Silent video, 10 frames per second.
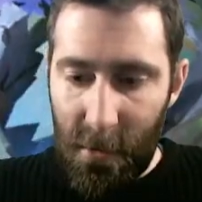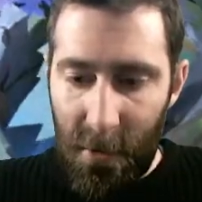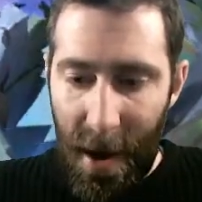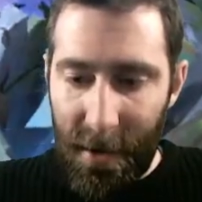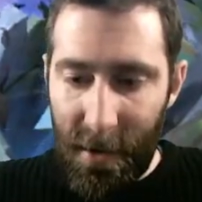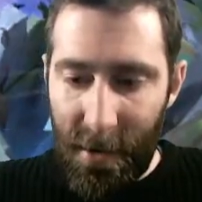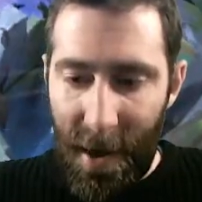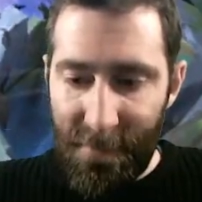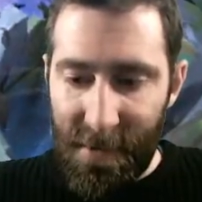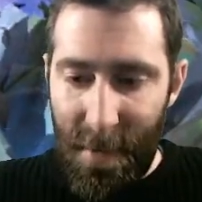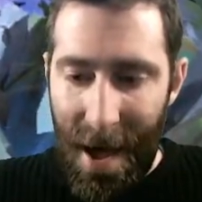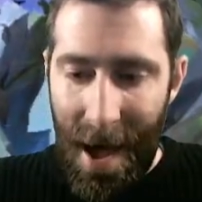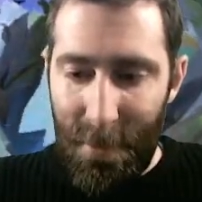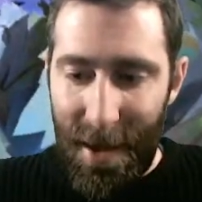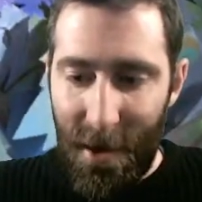Kraken can have some
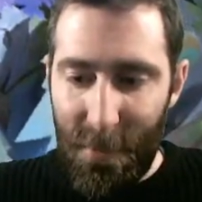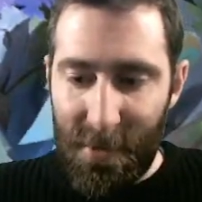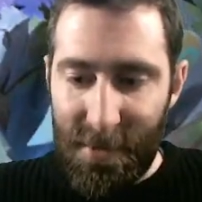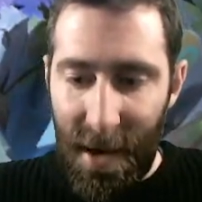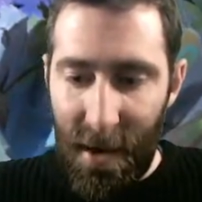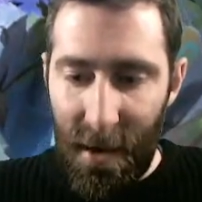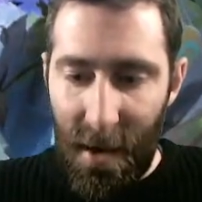armor to help us stay